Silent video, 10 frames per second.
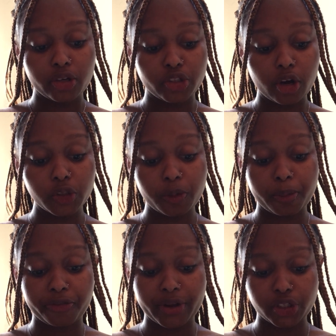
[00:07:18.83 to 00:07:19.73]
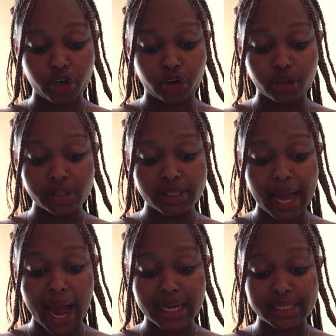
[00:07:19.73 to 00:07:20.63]
Talk to professionals,
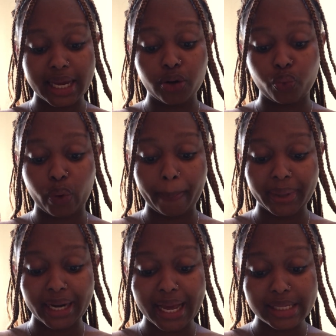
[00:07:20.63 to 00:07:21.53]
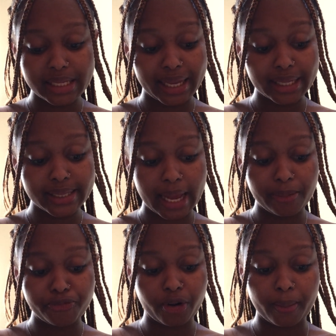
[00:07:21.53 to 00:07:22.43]
attend webinars, get
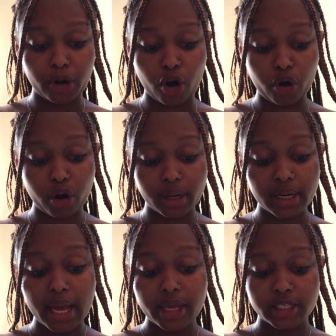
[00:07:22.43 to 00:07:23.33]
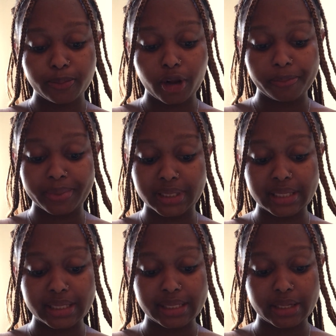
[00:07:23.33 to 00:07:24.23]
help from local small
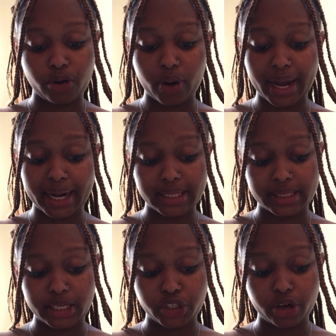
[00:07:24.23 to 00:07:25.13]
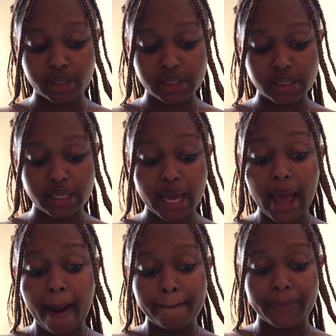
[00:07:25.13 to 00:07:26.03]
business organizations.
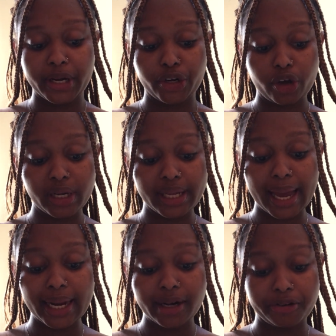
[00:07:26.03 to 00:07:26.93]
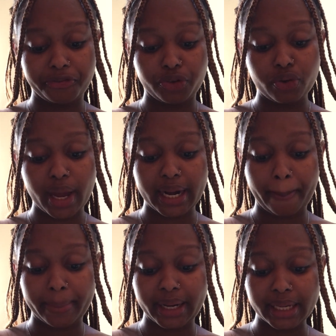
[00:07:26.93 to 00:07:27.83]
Periodically review and
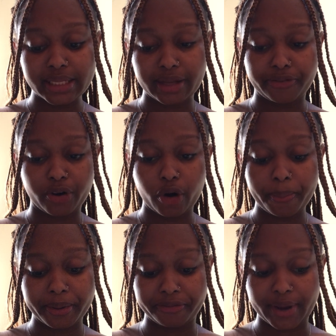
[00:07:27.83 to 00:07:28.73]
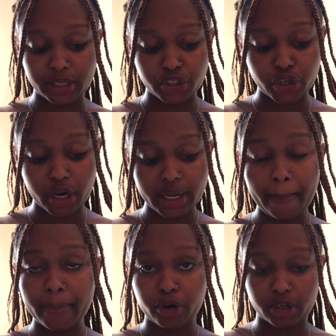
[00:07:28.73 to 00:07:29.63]
update the fraud prevention
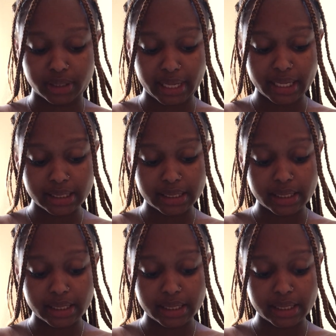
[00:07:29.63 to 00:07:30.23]
process.